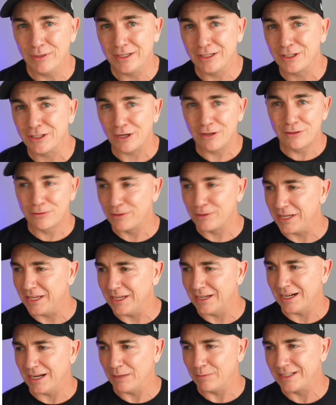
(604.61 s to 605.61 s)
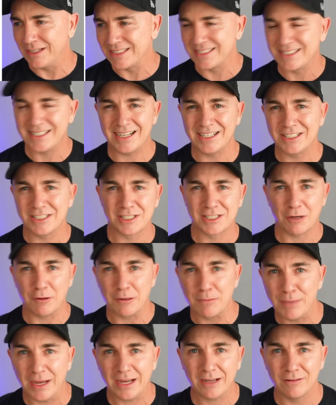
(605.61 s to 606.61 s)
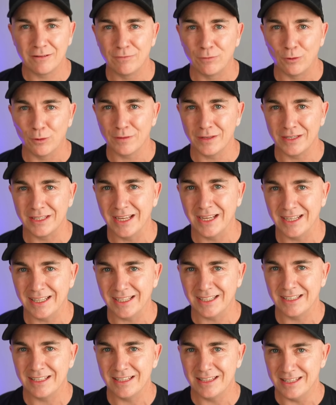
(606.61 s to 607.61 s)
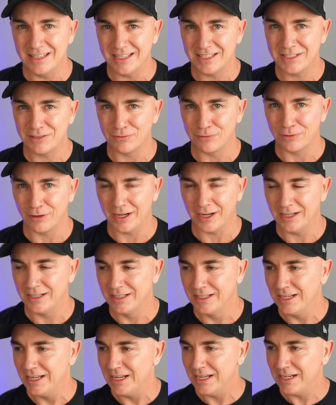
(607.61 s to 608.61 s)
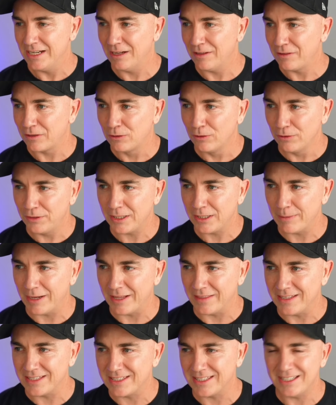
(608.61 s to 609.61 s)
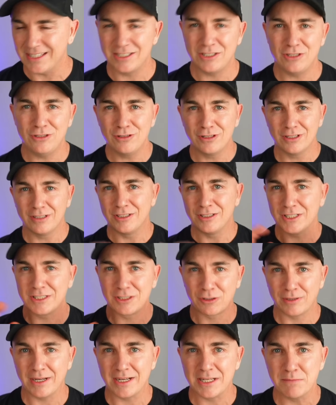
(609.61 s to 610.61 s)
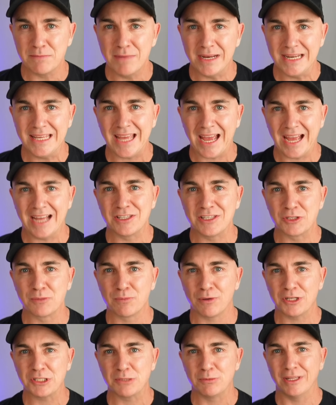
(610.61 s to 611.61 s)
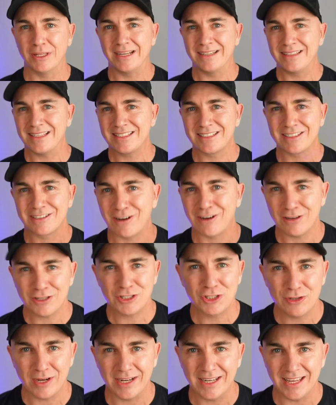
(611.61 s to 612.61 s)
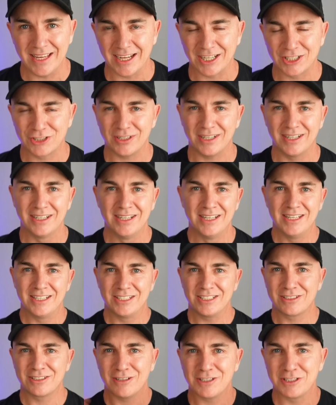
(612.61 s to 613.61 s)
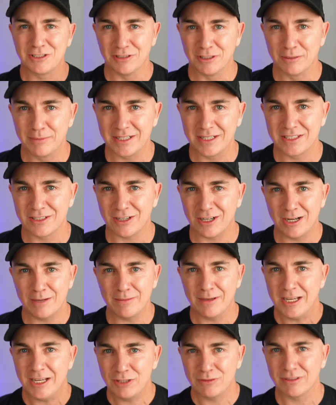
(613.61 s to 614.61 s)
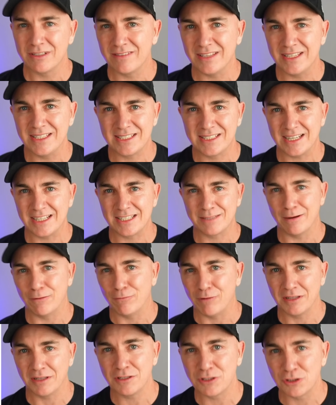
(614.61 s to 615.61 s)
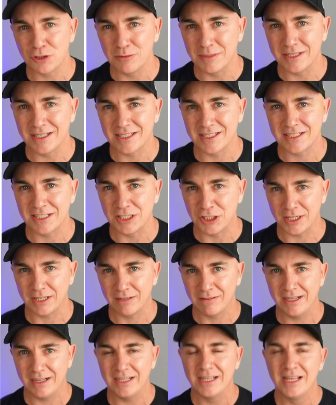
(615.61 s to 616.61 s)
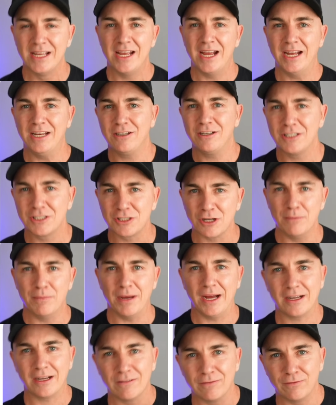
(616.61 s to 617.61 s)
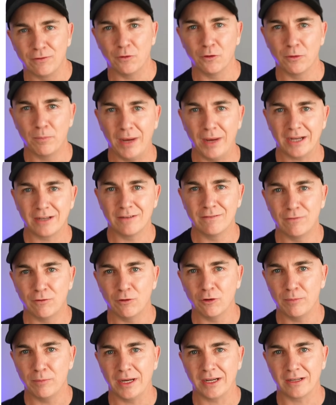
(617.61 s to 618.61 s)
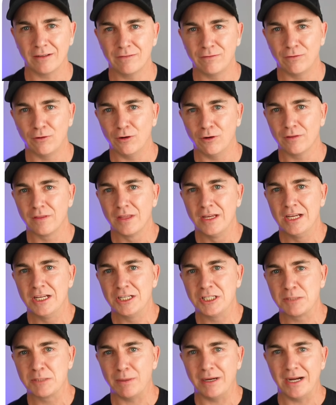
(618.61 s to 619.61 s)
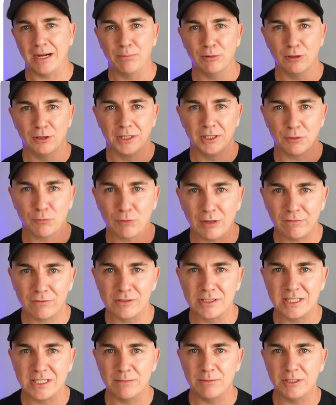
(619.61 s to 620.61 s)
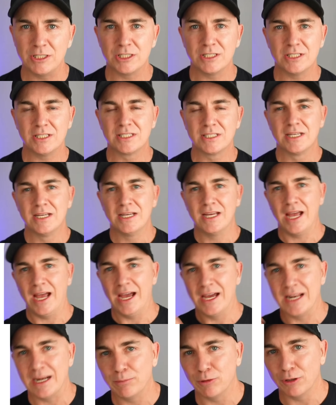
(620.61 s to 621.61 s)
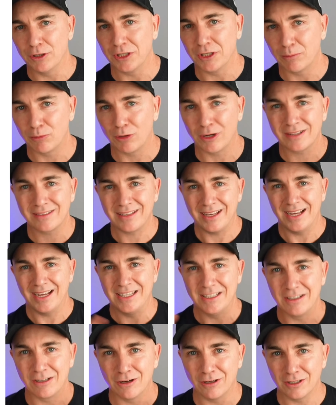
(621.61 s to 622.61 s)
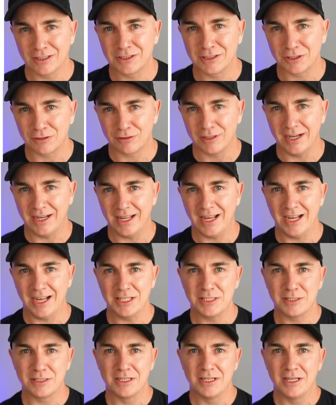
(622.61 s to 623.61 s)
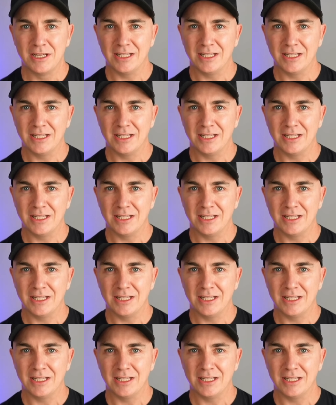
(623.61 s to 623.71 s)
We could go through here and we could start just going back and forth and getting this right. Now, the cool thing about this is you could just create as many ads as possible and it doesn't cost you any extra, it just costs you a little bit of time. Each one of these takes about 1 to 2 minutes to generate and you can just go back and forth, back and forth, back and forth, just by uploading reference images and uploading a product and you got to create ads.